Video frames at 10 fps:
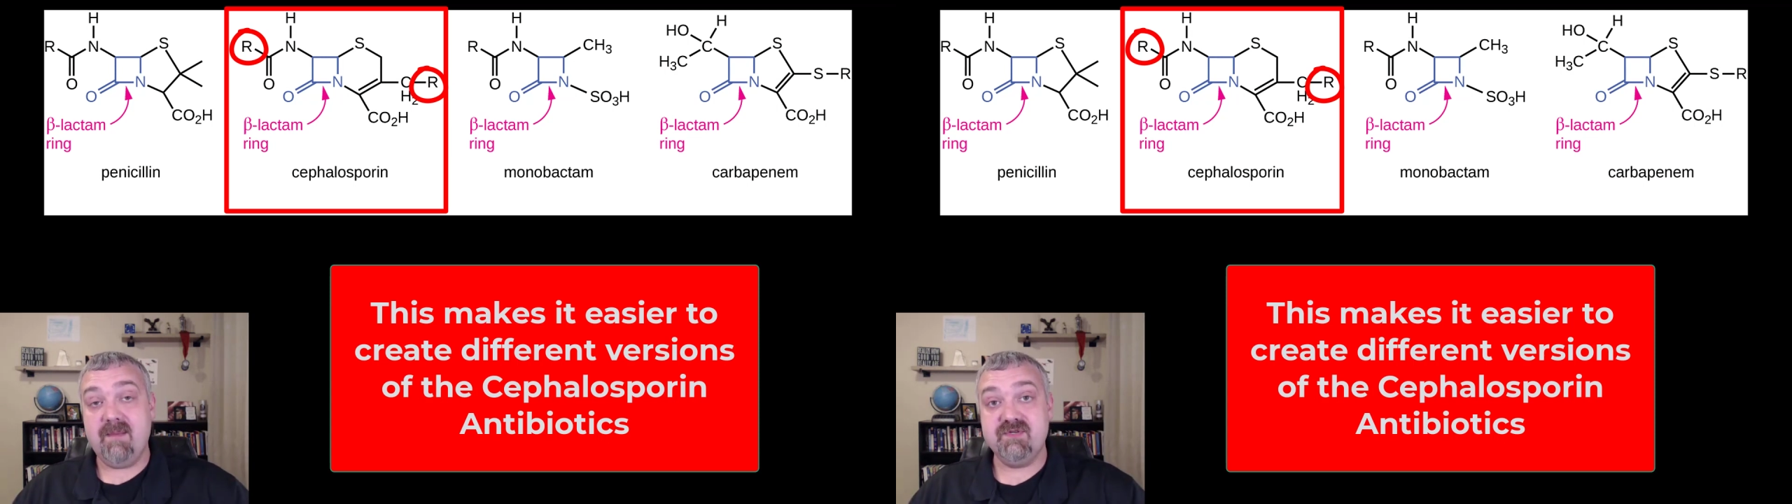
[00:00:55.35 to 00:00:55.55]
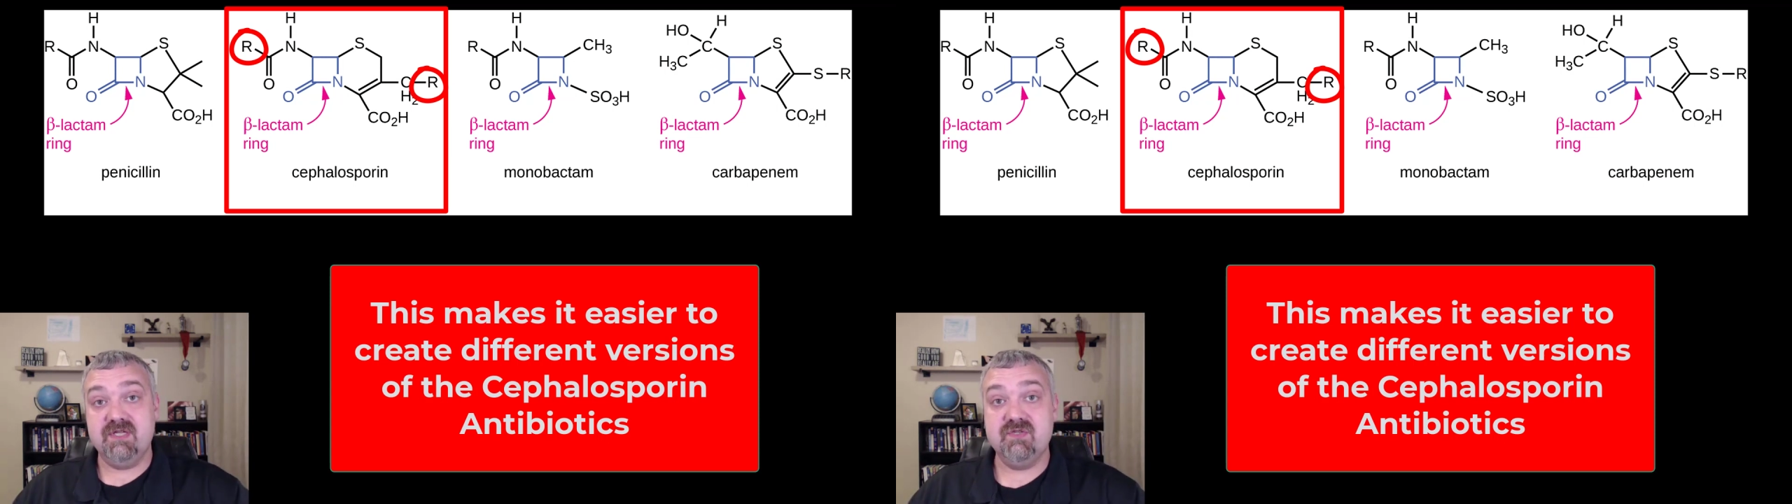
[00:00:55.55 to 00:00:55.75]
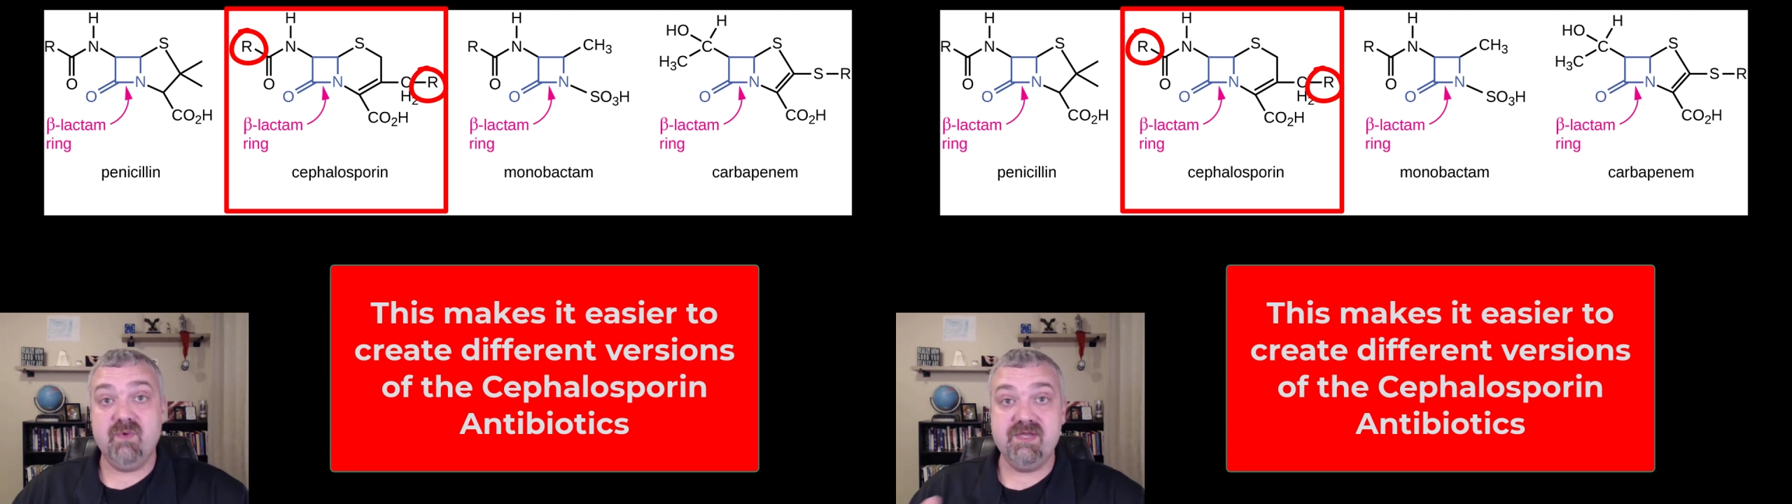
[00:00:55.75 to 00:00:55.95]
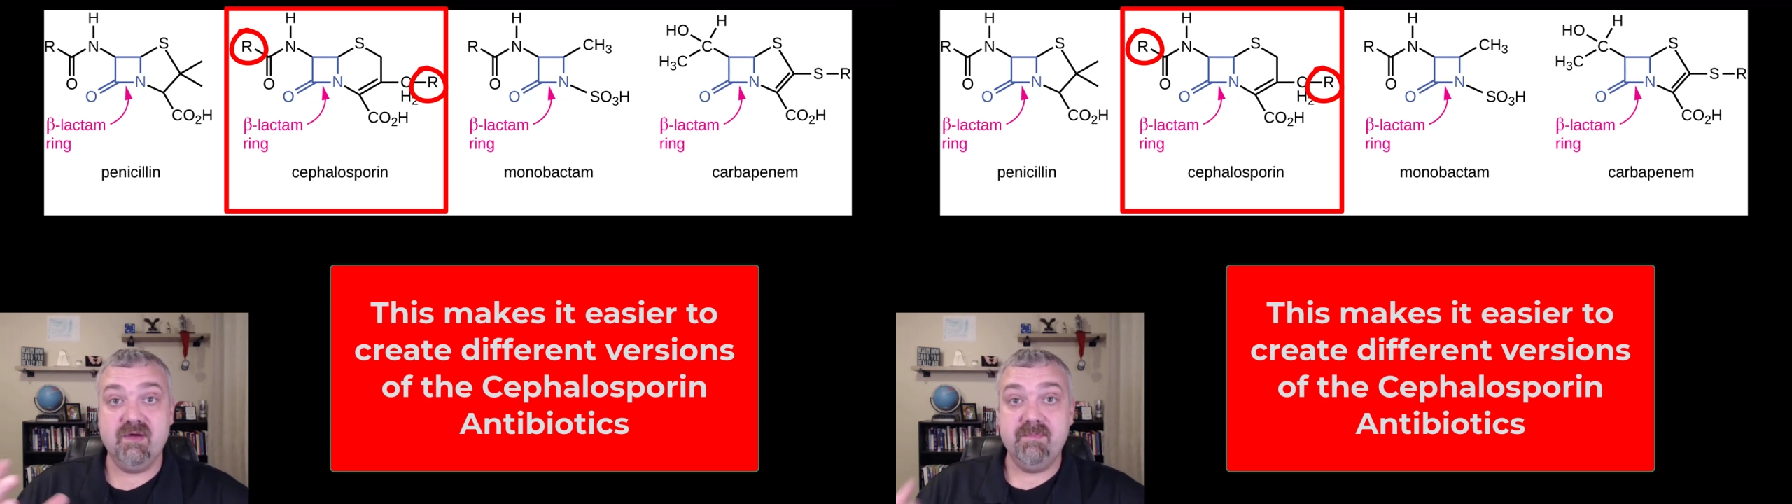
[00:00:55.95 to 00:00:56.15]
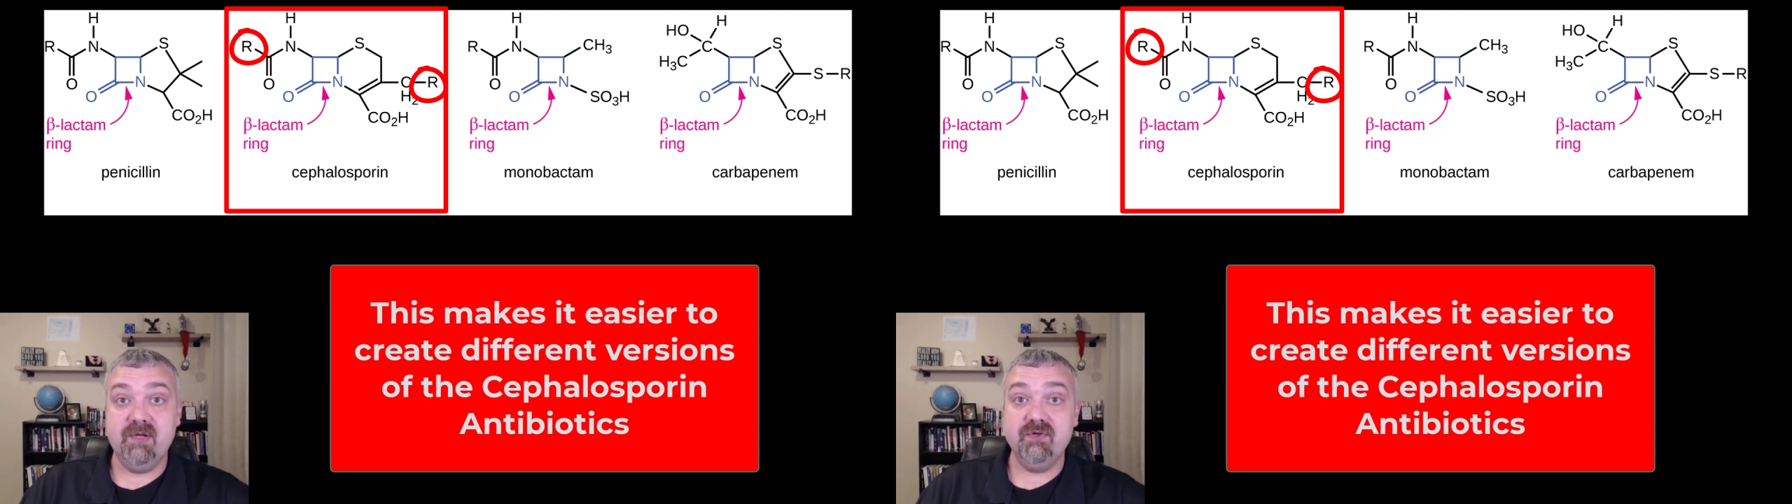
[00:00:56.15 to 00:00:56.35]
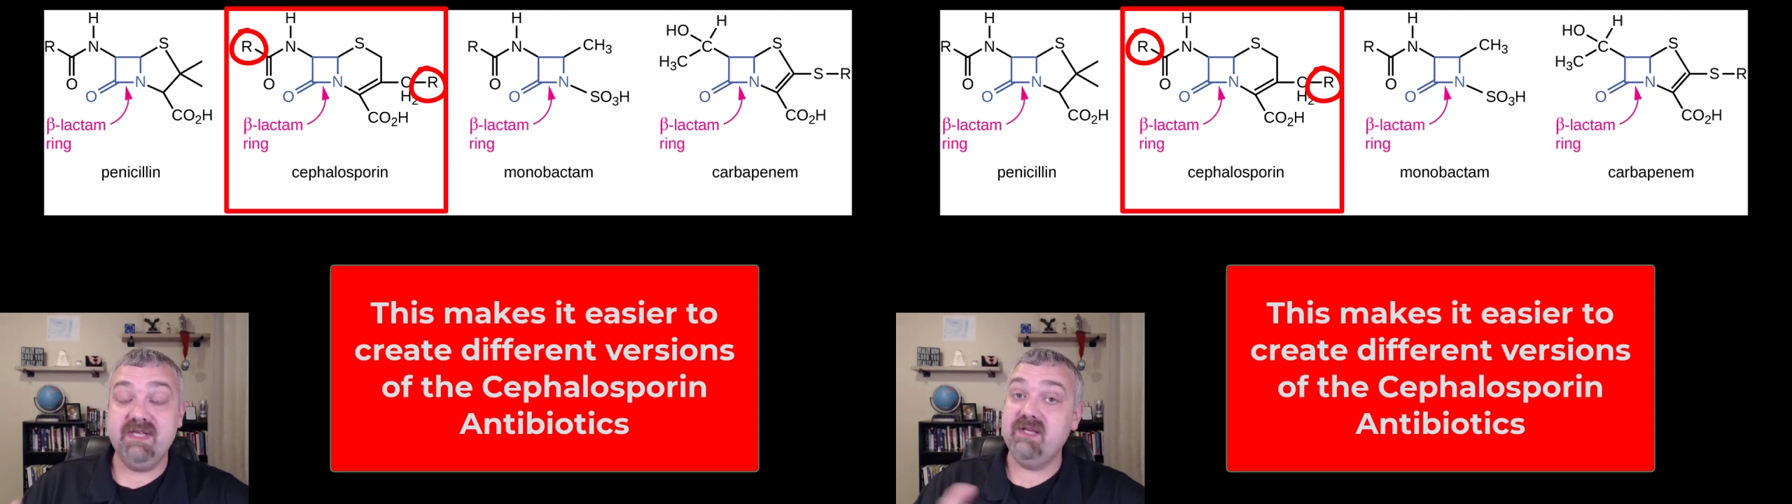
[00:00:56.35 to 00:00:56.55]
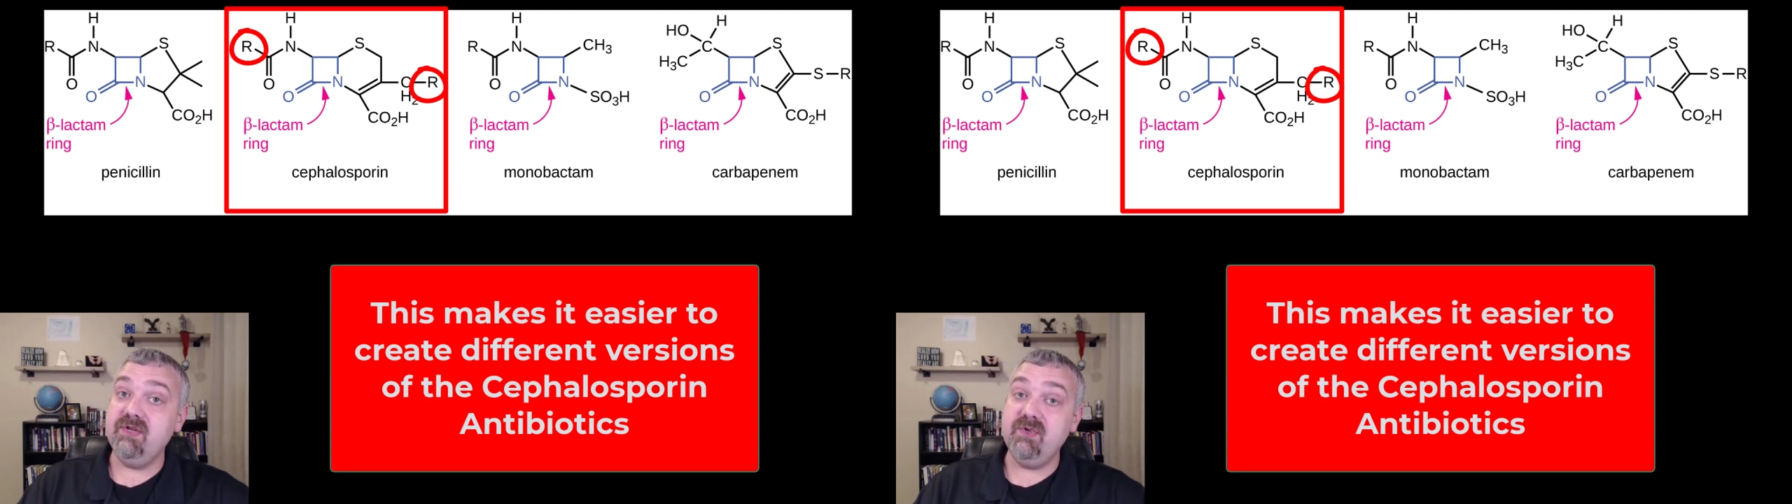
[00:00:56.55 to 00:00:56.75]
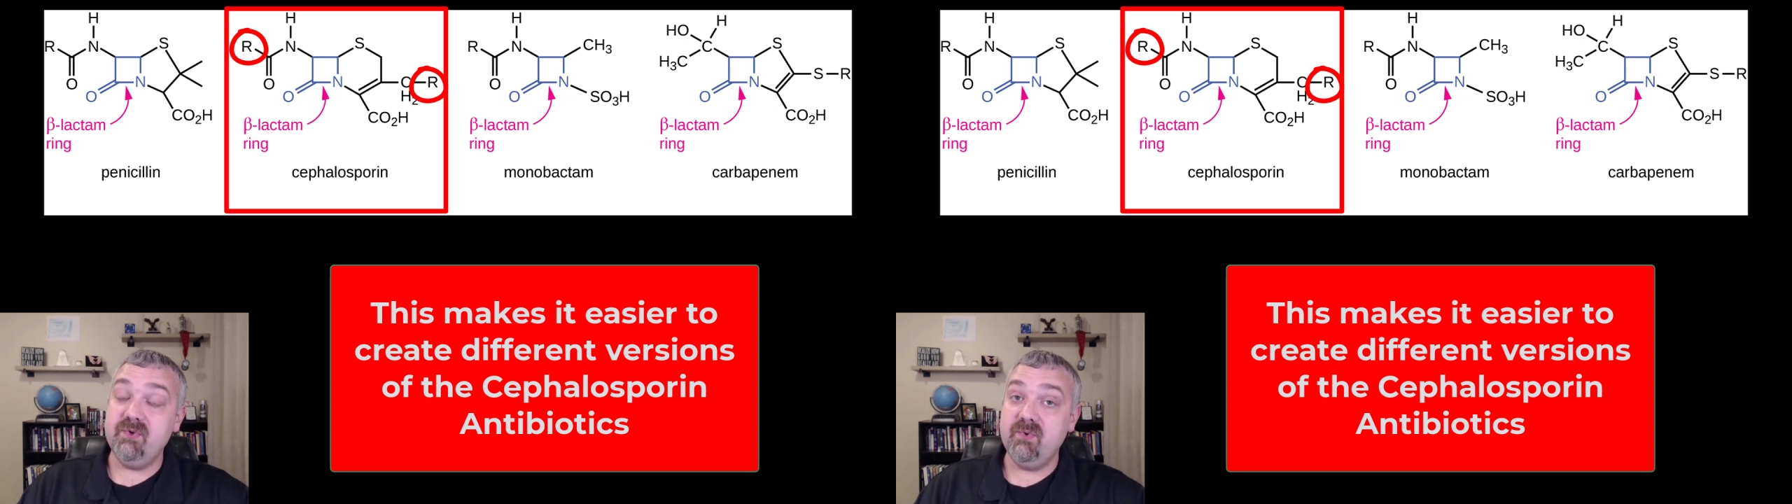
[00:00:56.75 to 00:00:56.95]
options when you're
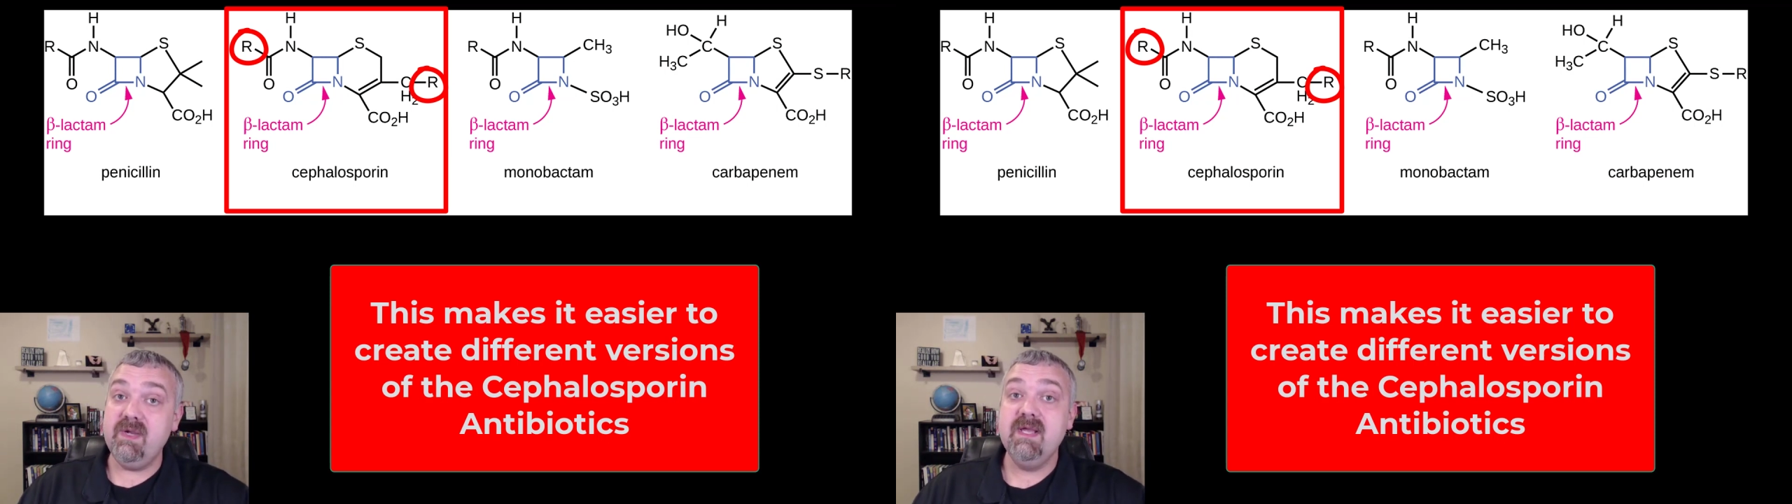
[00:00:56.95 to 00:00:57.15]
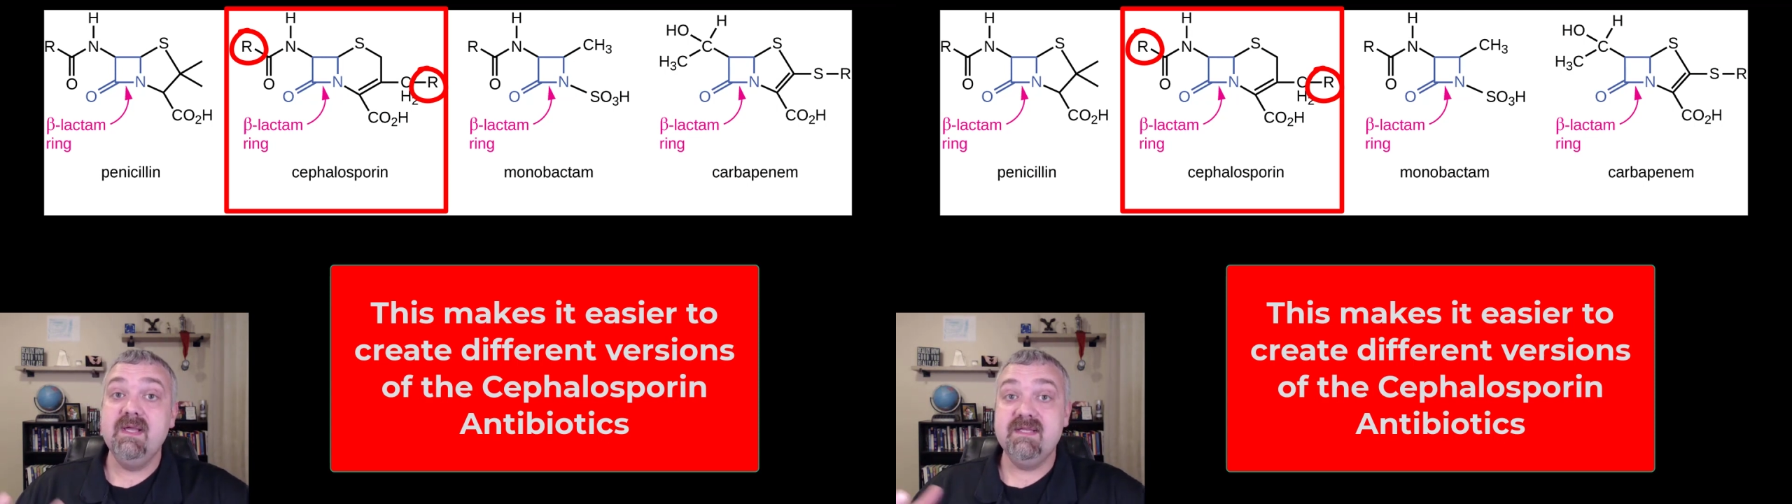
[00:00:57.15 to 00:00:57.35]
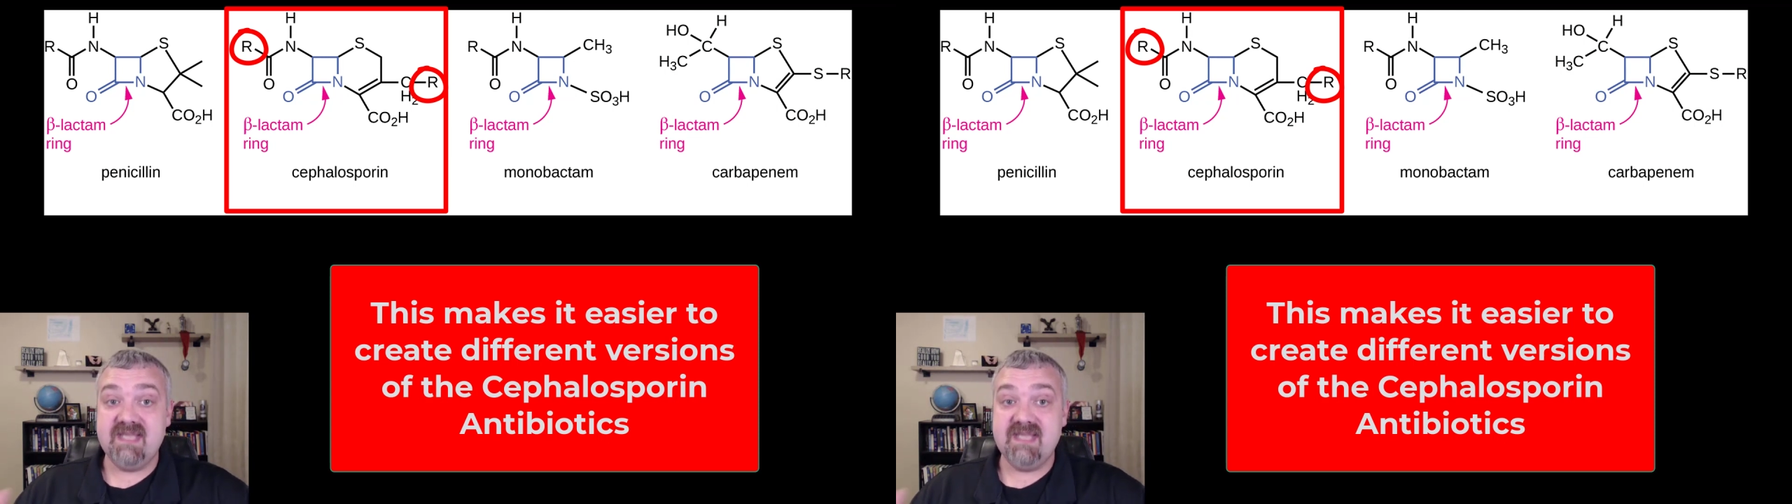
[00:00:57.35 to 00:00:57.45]
building new